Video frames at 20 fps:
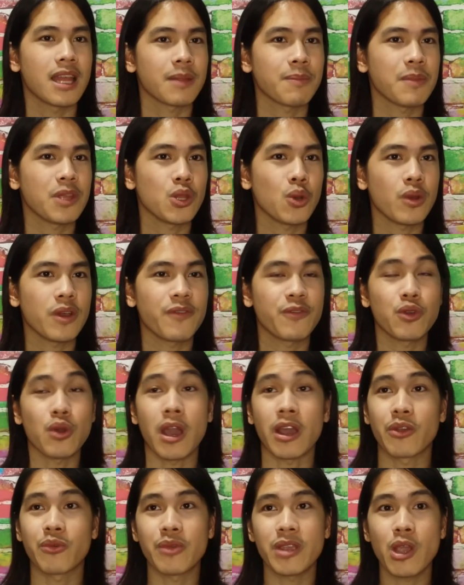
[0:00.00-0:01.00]
Let me know if
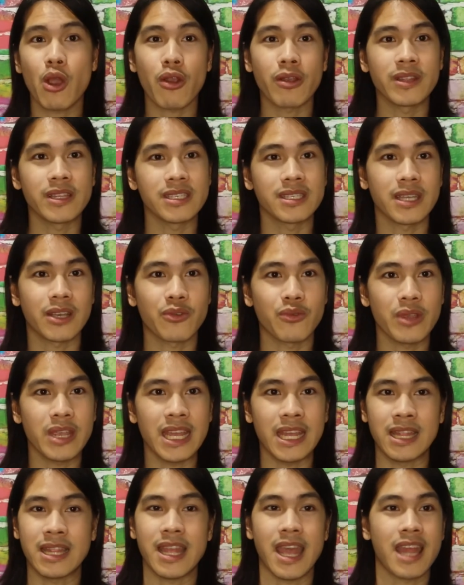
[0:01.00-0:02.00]
you agree or
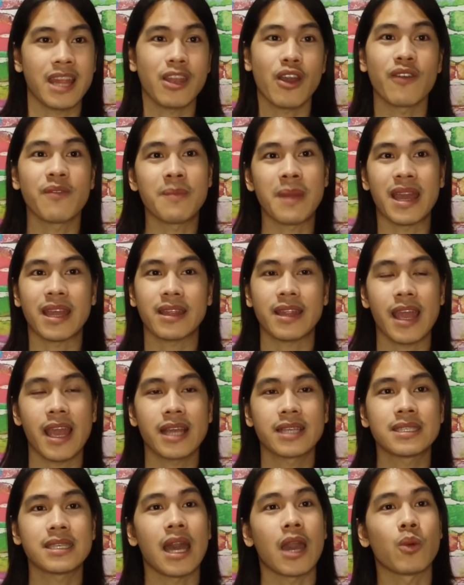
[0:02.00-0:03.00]
disagree in any of my takes.